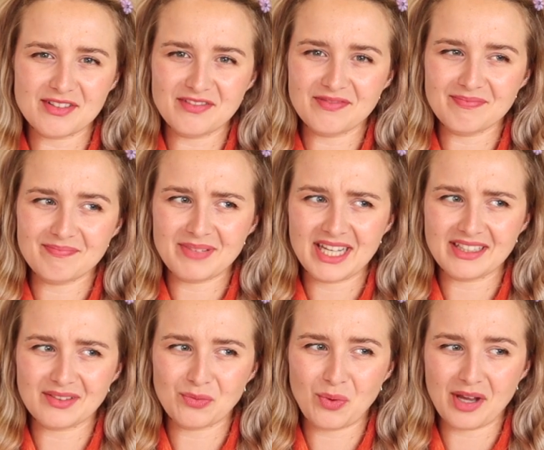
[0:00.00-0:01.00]
to
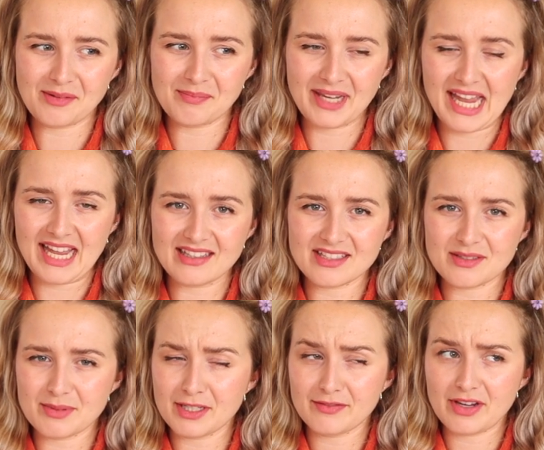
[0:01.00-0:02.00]
pick one band
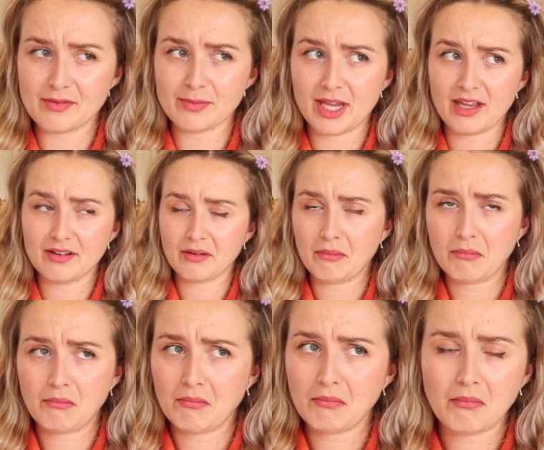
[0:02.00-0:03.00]
to be your favorite band?
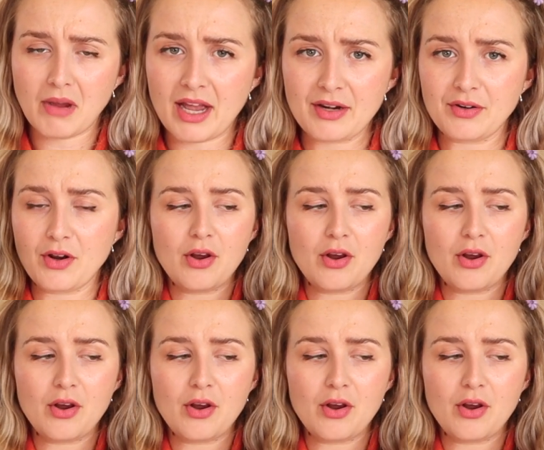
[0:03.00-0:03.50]
I don't know.